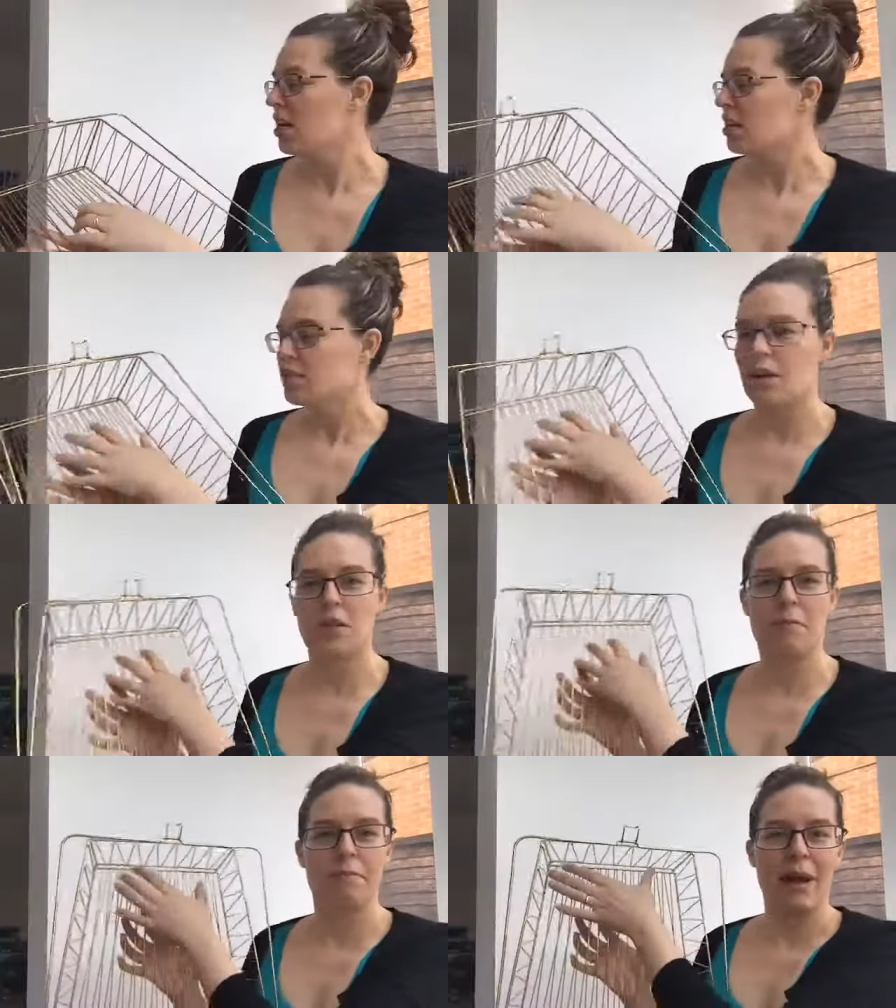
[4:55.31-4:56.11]
So the
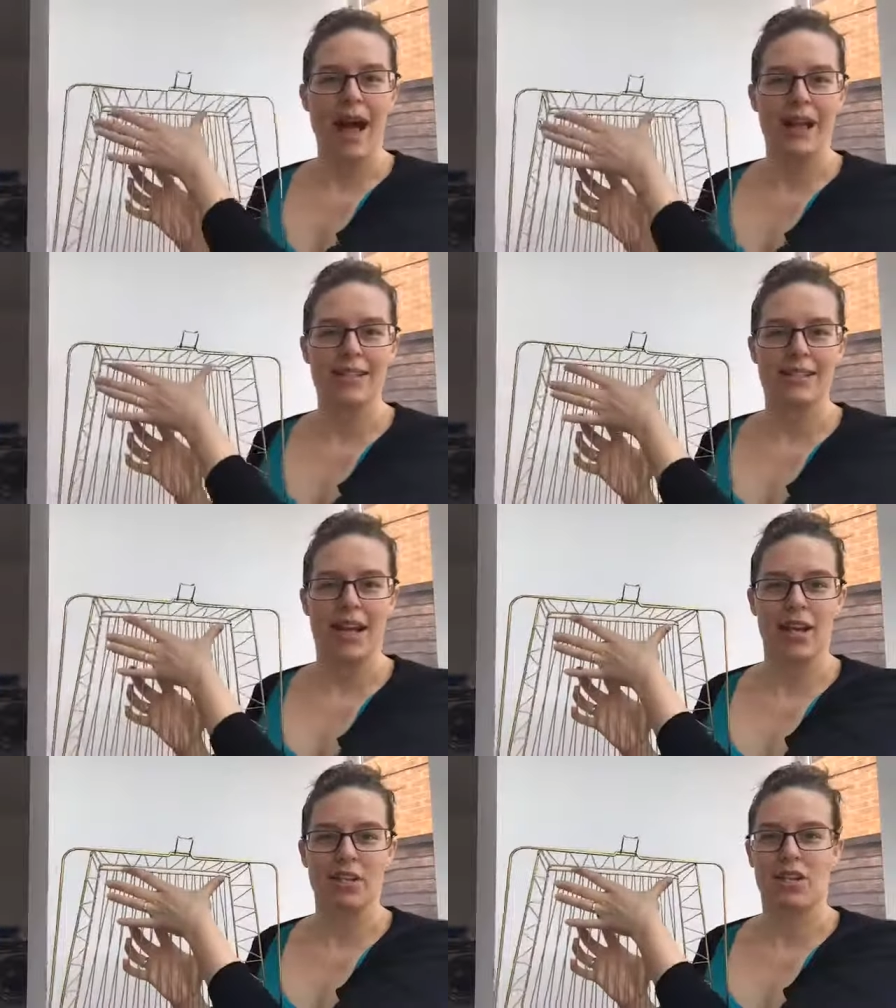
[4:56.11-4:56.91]
back
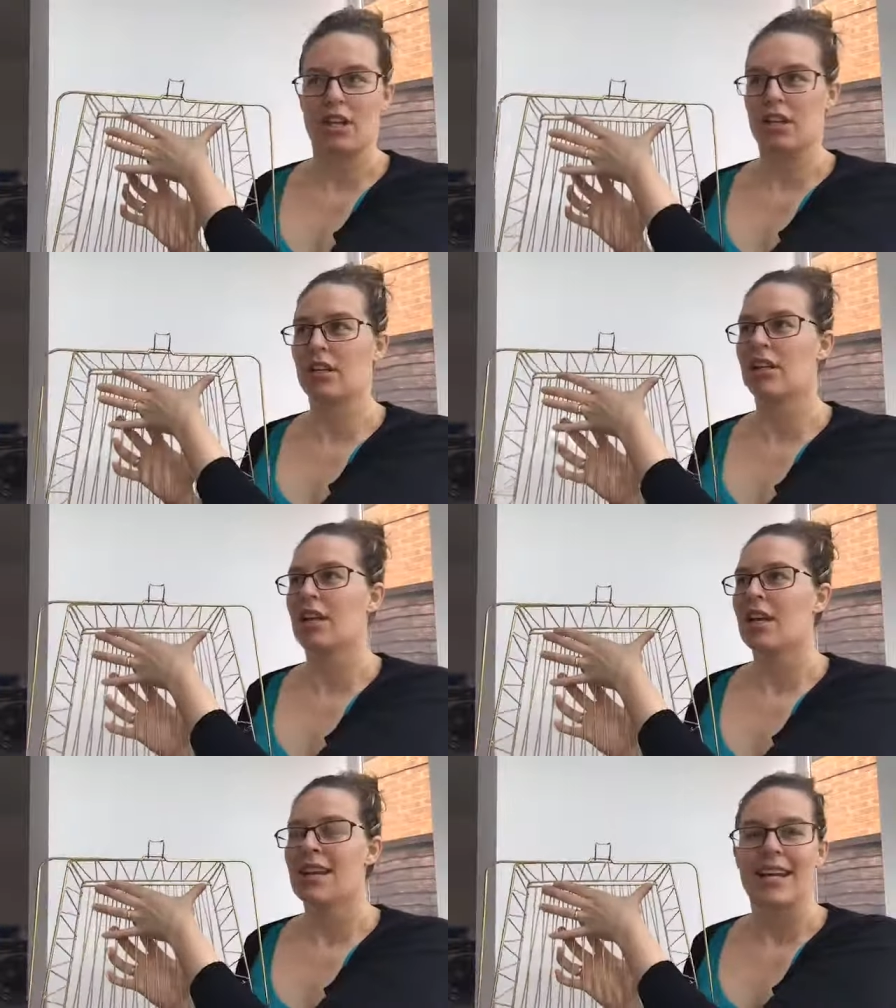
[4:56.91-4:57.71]
section
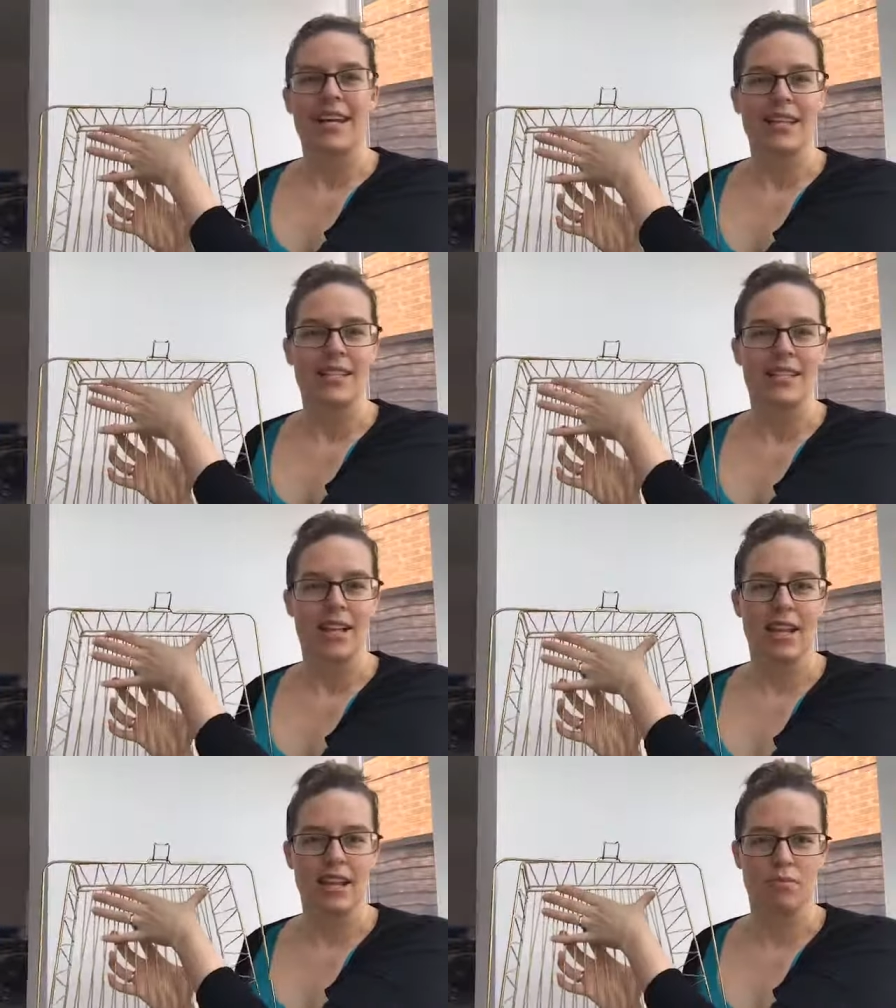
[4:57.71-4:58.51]
is
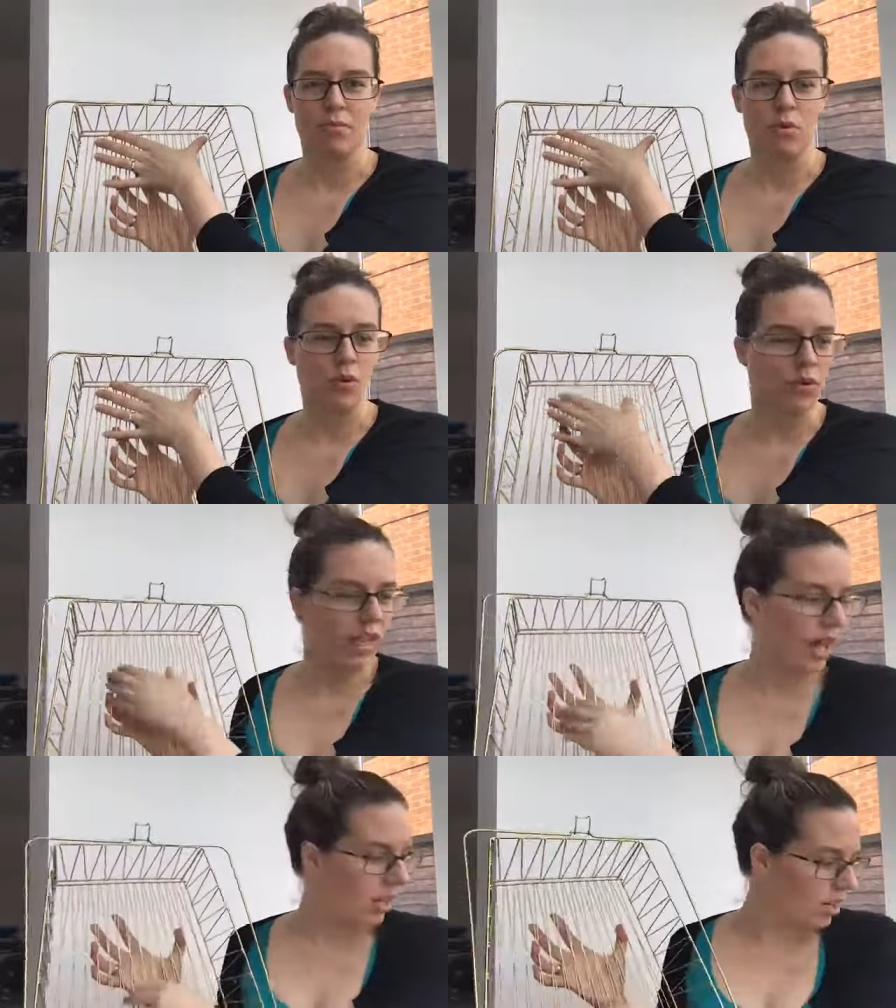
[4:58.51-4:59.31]
more
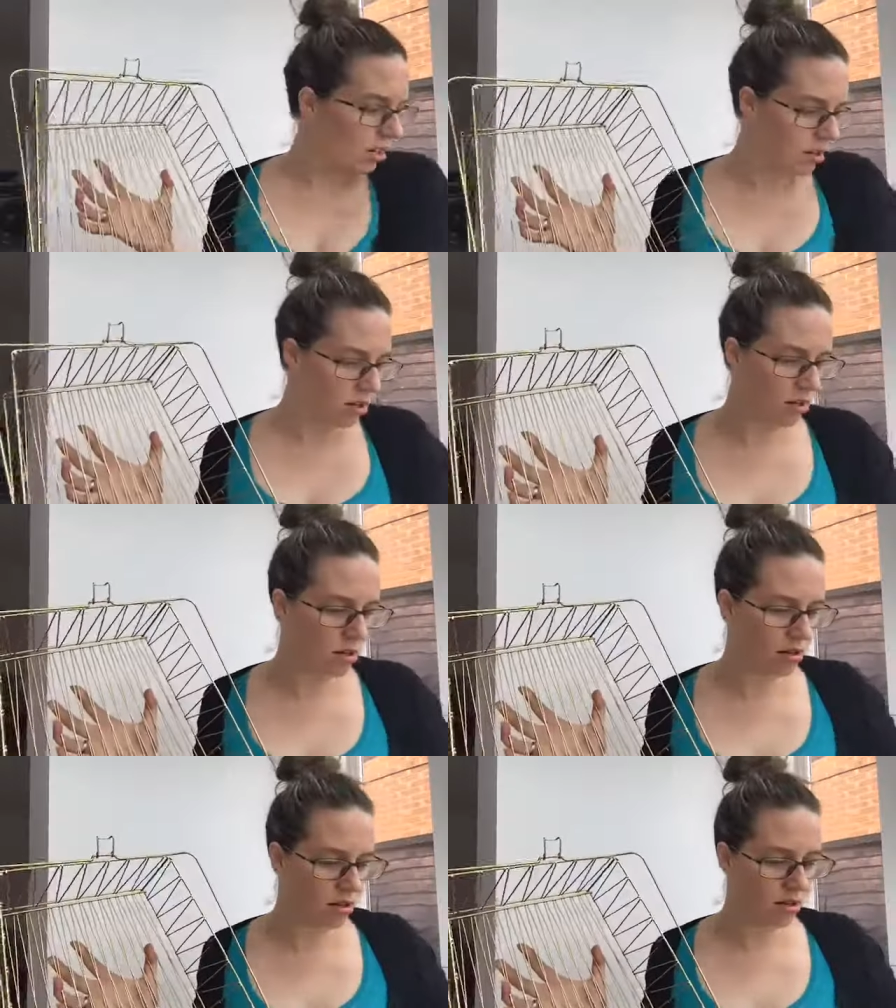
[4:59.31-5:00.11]
than
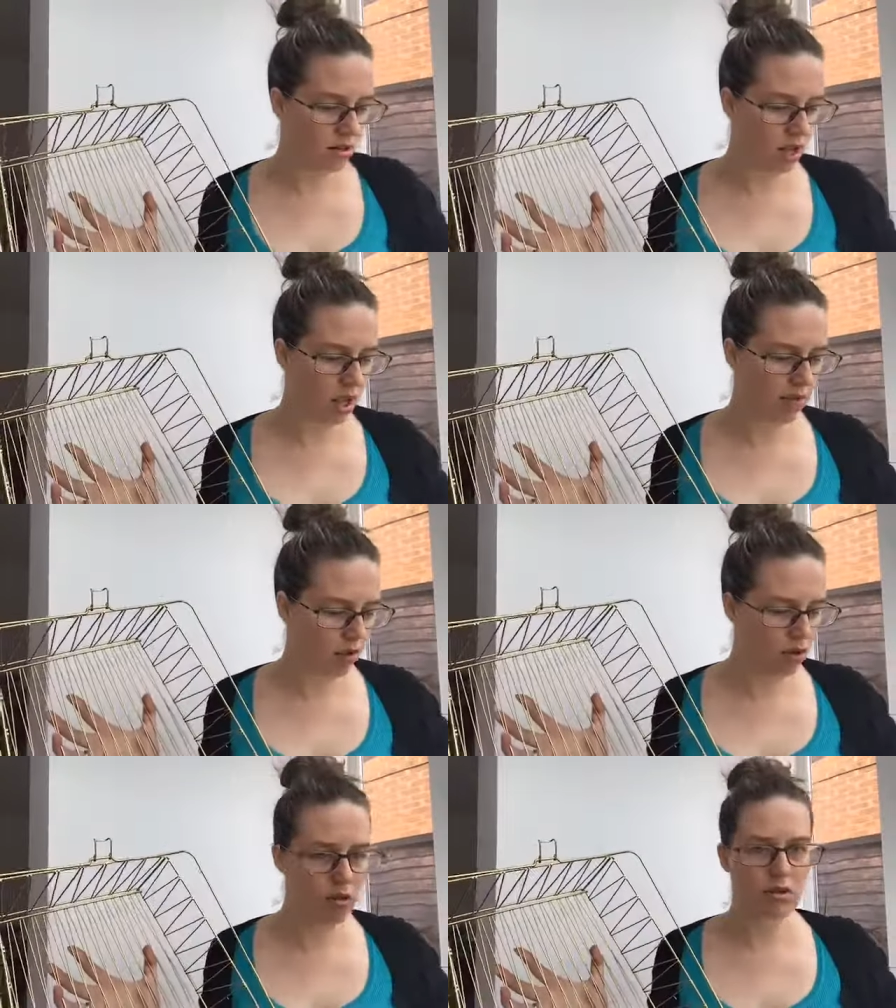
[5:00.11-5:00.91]

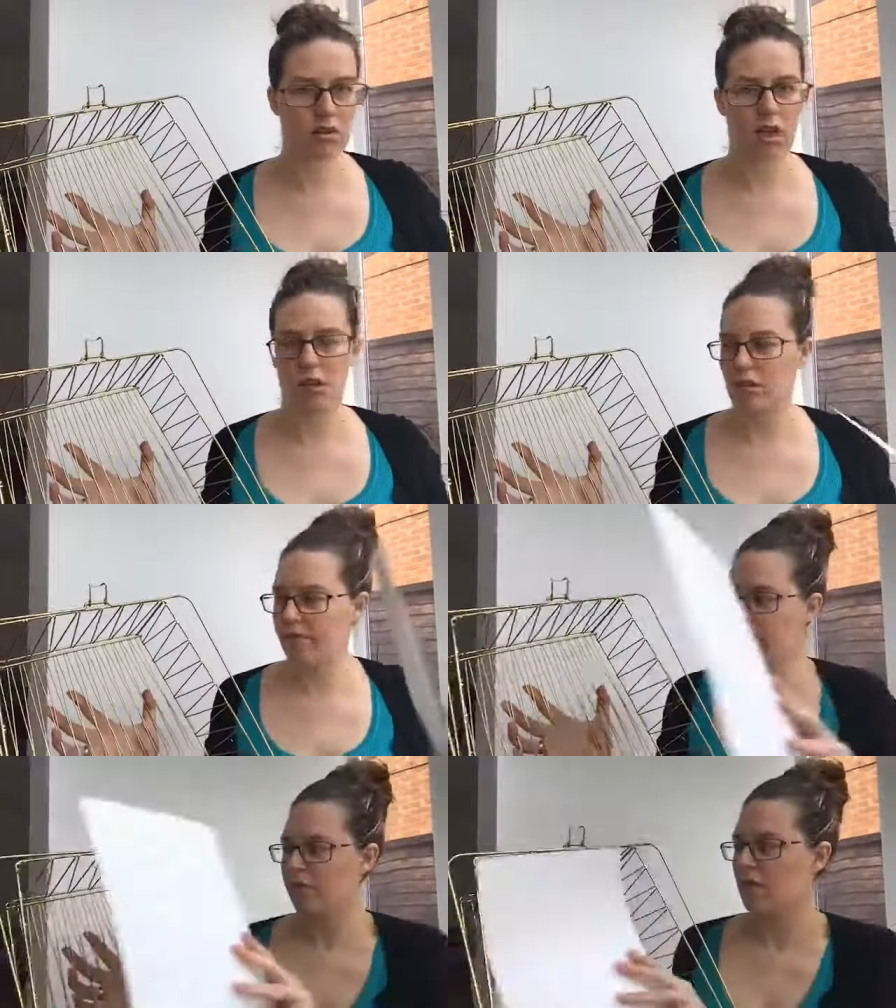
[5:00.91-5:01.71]
A4. So
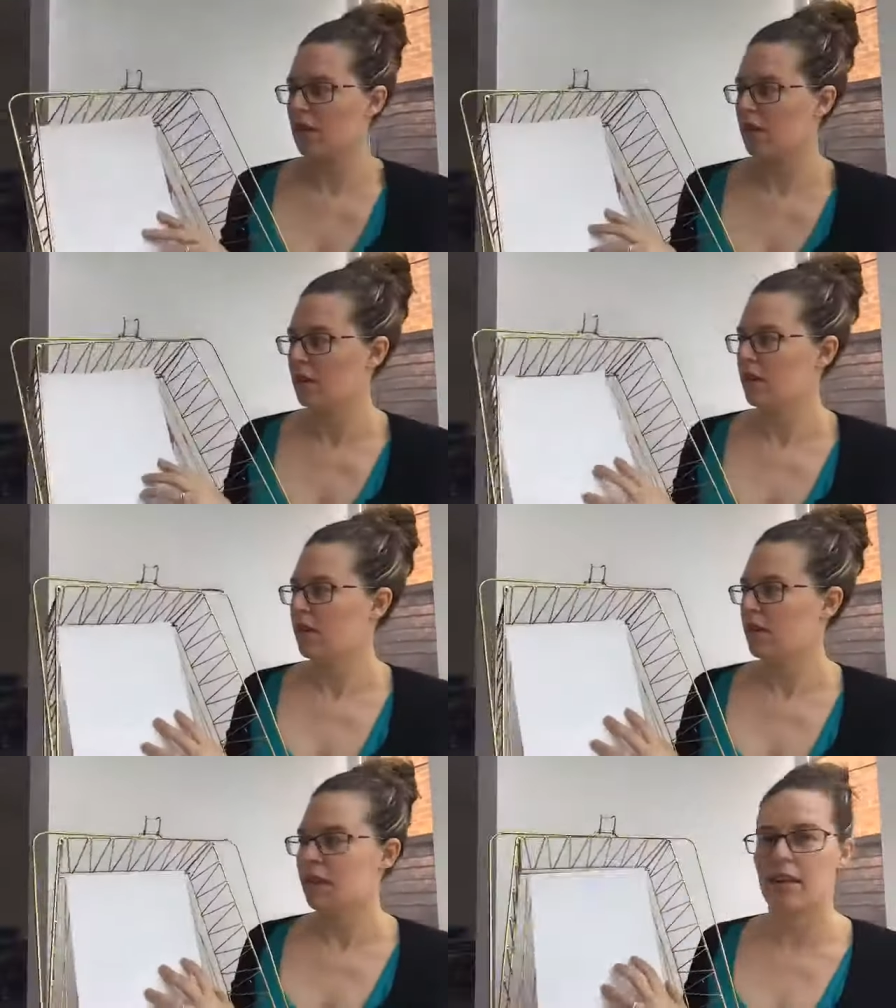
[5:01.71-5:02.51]

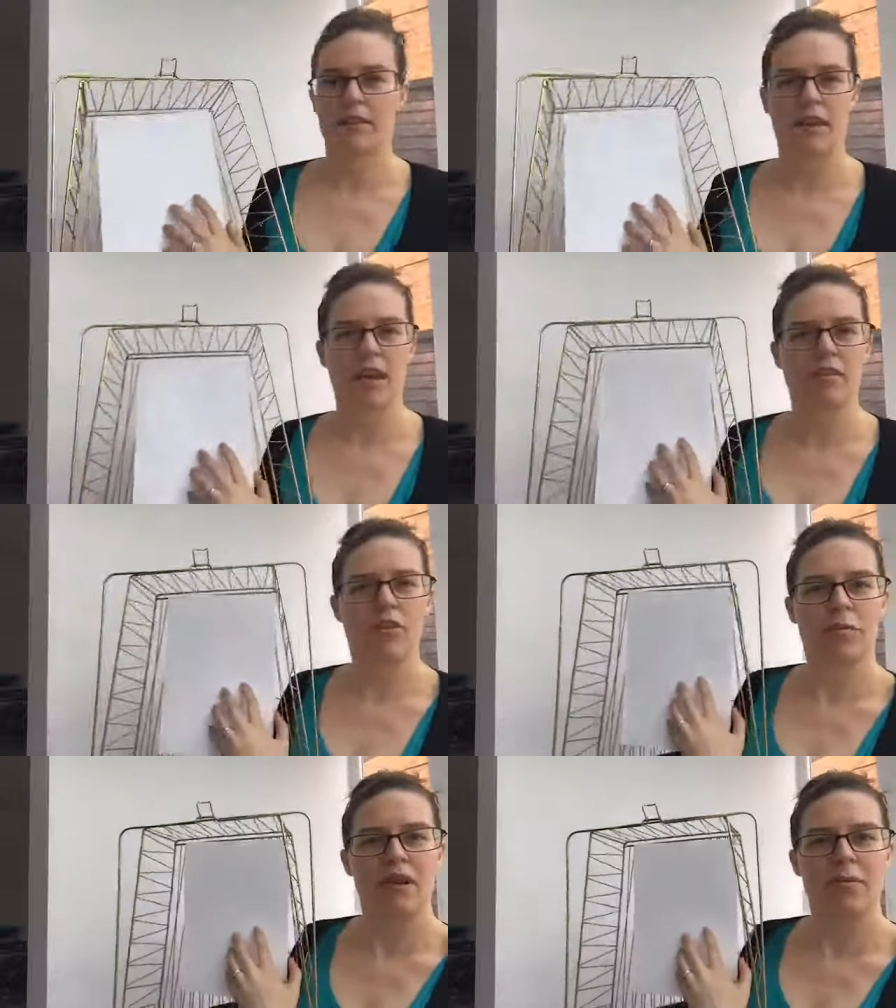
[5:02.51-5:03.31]
that's an
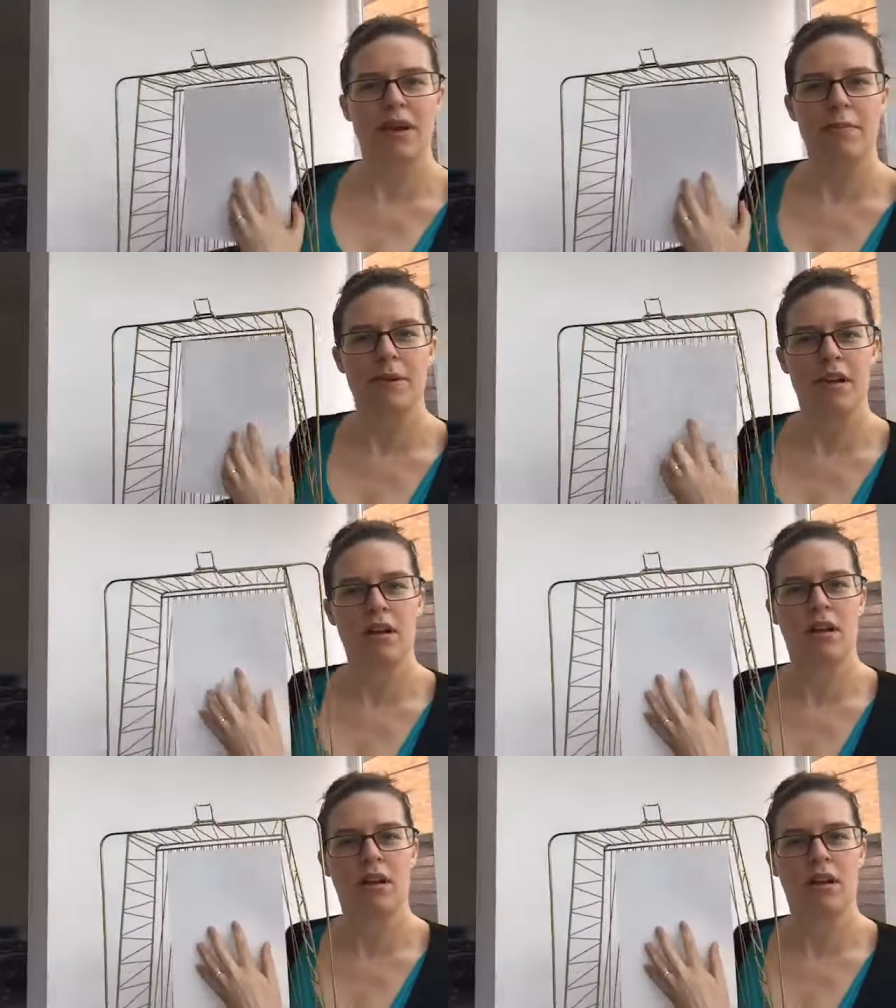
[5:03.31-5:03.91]
A4 bit of paper,